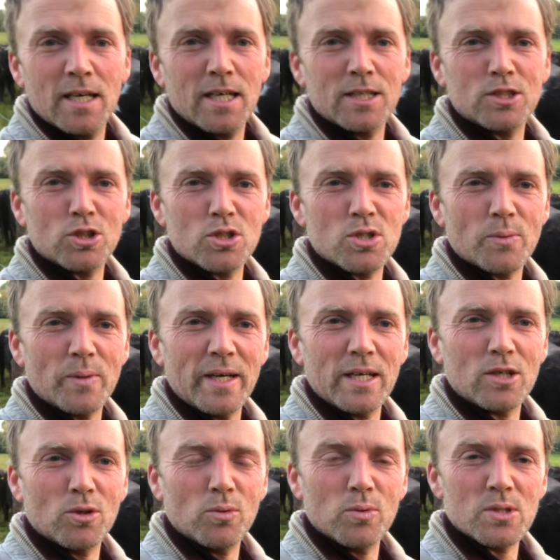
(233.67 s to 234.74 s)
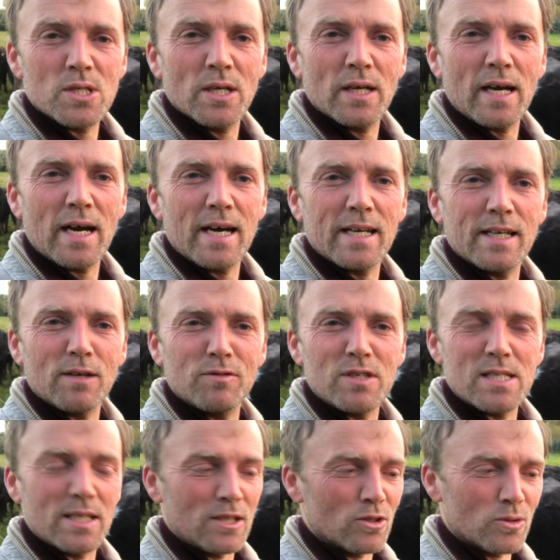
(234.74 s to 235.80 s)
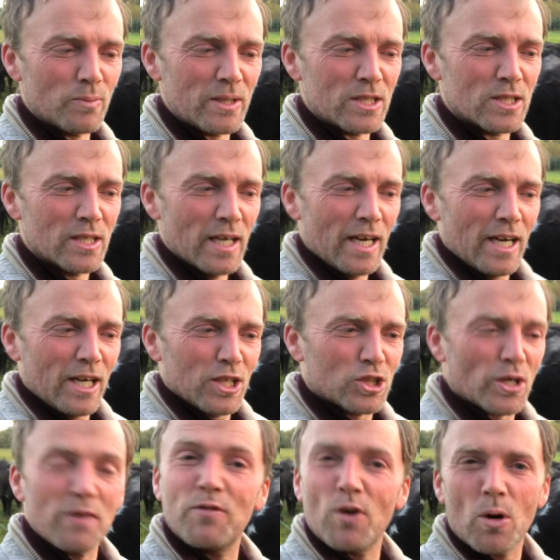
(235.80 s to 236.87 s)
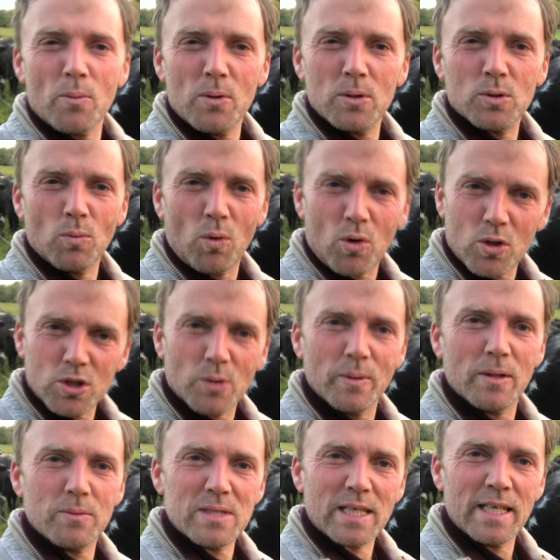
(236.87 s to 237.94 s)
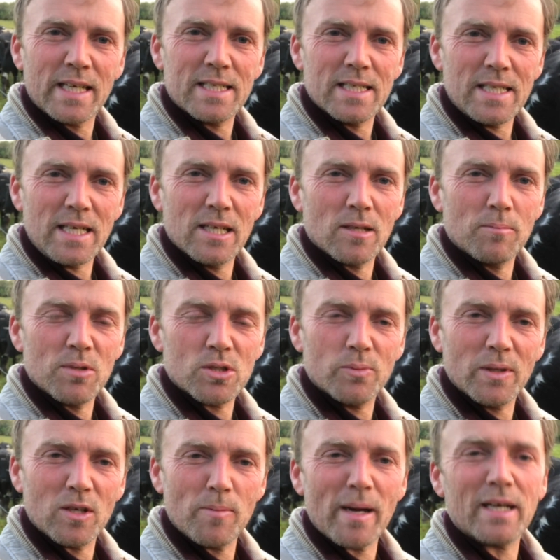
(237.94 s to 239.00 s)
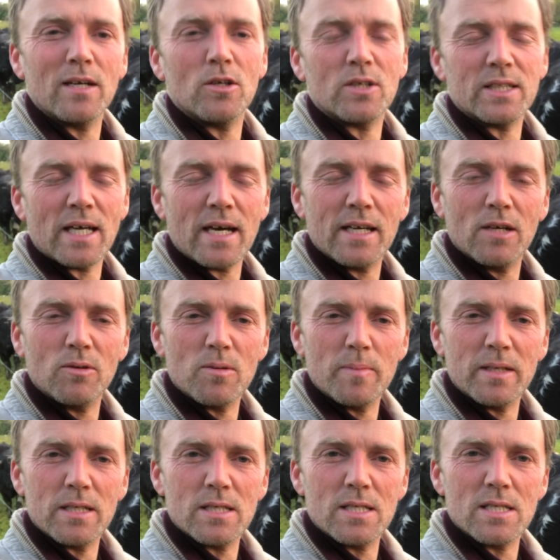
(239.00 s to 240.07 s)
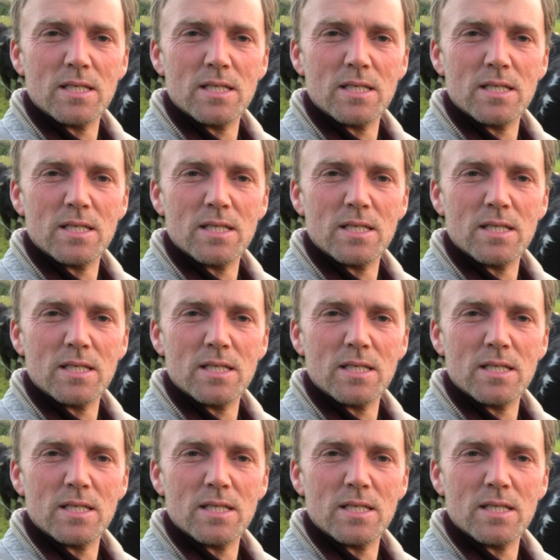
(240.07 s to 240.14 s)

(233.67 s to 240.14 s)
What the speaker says: it's just the way it goes, and obviously nothing went straight forward with the water when it was connected either, but we'll go back and look at that now in a minute to